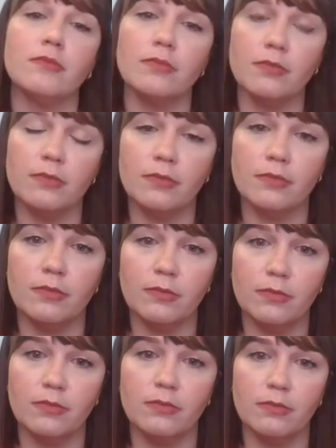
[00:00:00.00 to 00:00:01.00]

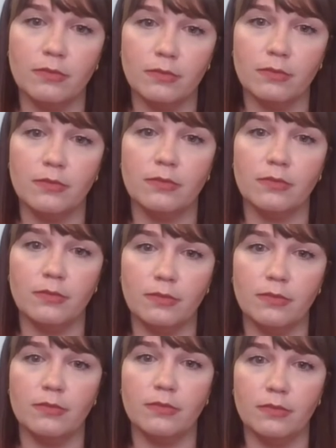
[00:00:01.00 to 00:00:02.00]

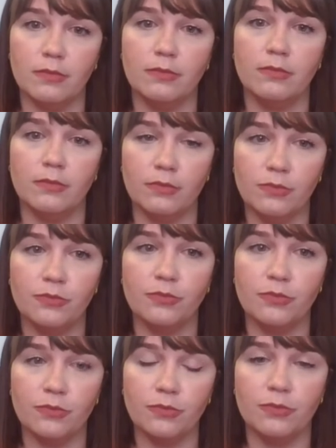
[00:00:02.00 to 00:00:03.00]

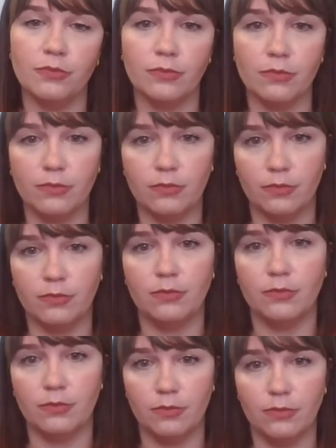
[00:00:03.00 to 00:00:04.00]

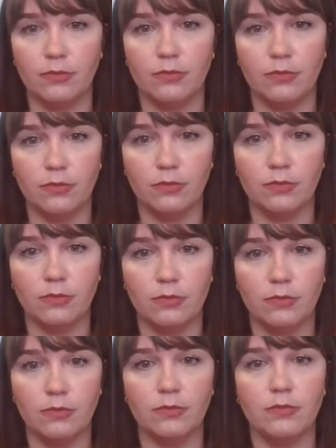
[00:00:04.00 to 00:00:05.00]

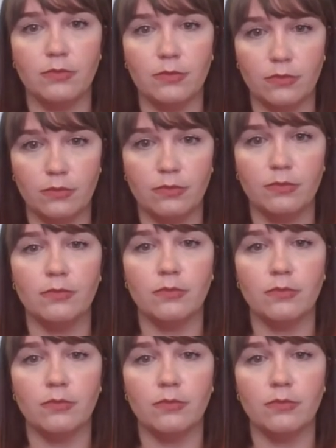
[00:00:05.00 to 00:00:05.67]
The person shown says nothing.